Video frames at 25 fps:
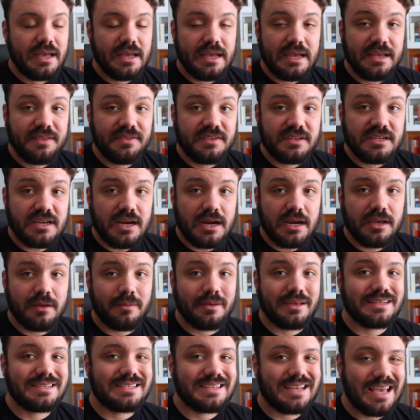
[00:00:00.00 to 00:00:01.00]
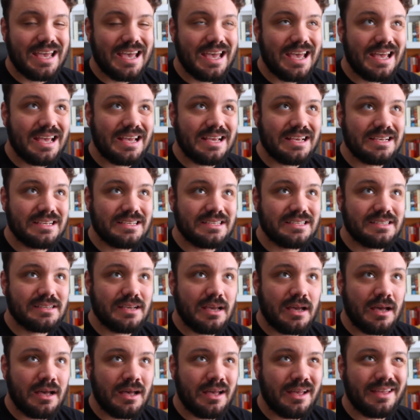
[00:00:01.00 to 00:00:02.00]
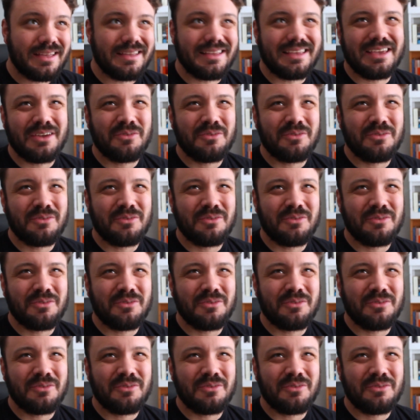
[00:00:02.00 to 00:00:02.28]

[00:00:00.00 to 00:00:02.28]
Eat the Document has, uh,